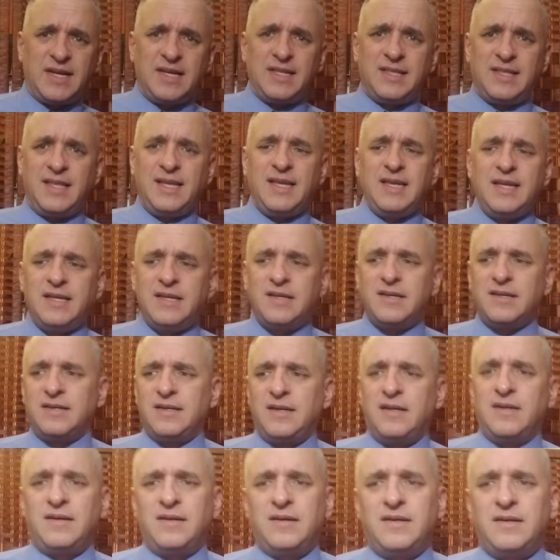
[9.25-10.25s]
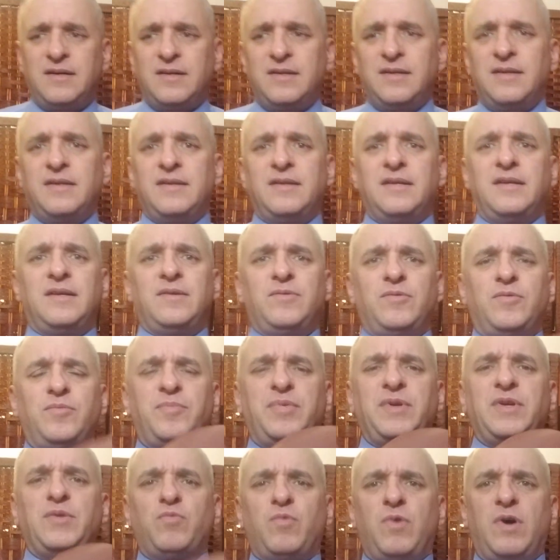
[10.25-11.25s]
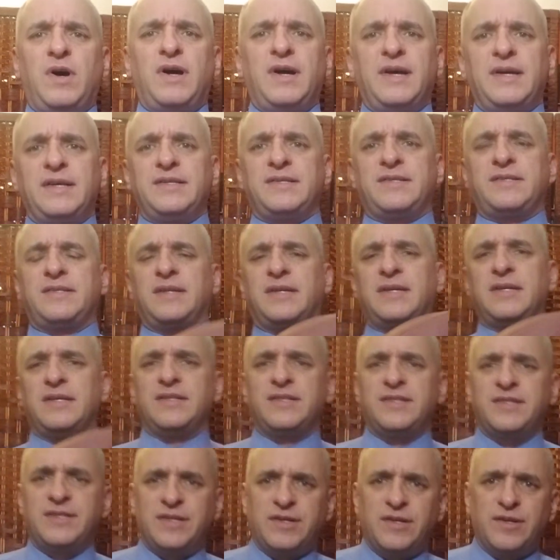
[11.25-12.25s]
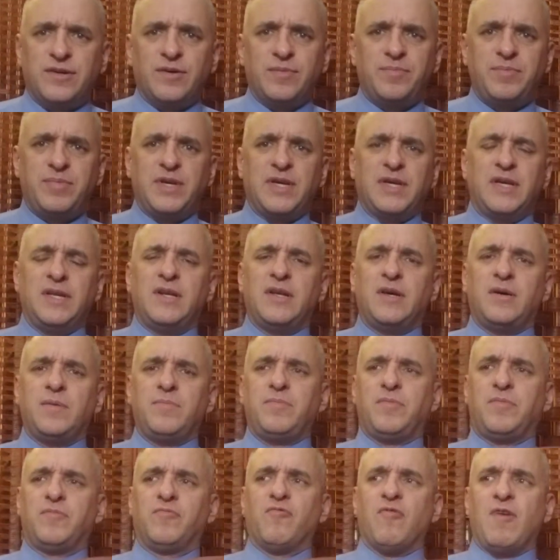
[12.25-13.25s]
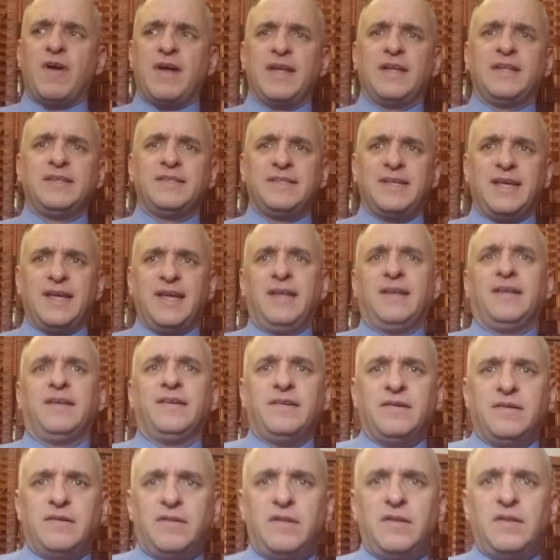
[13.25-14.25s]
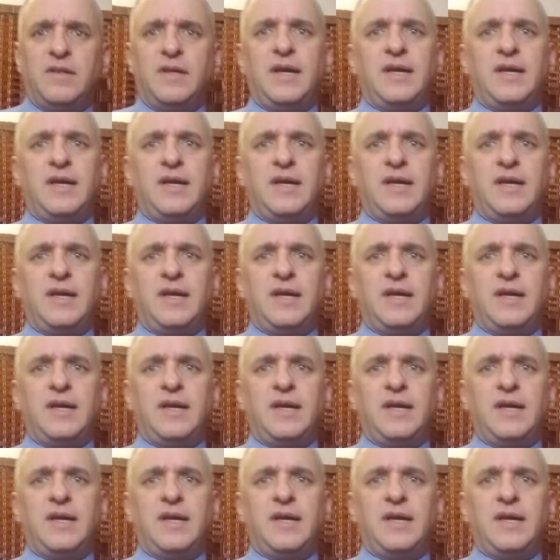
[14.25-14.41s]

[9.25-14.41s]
I think it would be wise to consider picking up Ryan Tannehill.